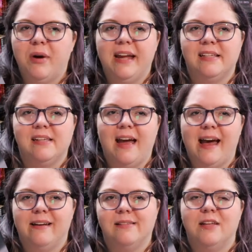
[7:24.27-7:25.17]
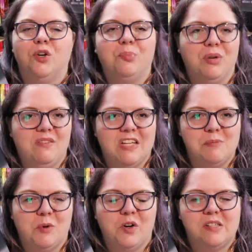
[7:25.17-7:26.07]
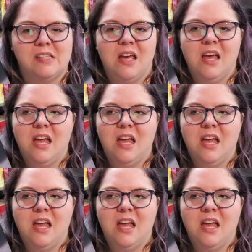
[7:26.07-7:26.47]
way as it has in her previous books.